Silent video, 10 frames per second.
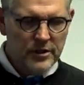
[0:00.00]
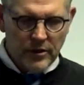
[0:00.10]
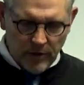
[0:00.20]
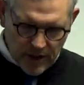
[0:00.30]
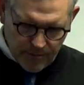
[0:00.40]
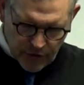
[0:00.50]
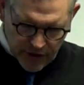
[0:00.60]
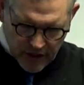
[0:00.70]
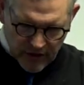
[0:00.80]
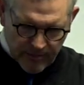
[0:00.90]
We're going to put it
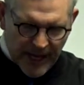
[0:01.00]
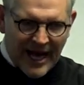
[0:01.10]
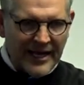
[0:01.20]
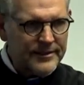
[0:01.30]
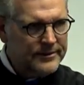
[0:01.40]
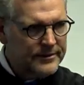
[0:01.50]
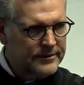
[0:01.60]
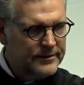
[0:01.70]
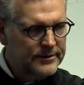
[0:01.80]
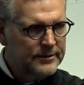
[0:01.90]
all in a pot
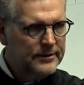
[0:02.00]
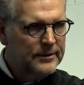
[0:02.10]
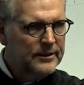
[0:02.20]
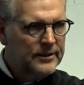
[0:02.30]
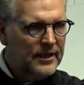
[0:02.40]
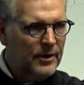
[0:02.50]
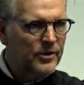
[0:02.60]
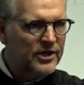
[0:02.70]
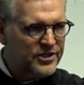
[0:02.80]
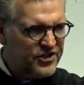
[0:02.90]
and we're
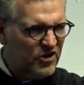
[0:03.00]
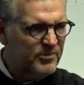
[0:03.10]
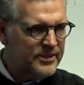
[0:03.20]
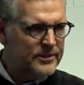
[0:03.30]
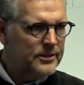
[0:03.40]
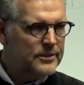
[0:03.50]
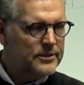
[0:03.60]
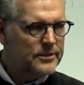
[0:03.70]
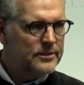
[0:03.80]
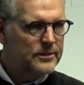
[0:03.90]
going to start a business.
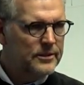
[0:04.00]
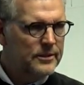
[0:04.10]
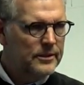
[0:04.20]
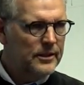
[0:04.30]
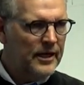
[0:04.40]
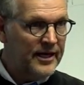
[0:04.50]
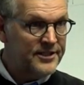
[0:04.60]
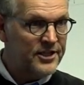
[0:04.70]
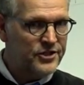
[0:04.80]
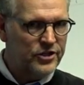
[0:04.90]
And I
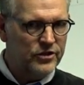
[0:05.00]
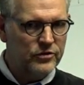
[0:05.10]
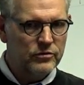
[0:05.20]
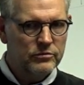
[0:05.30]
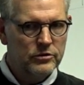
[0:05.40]
said to you,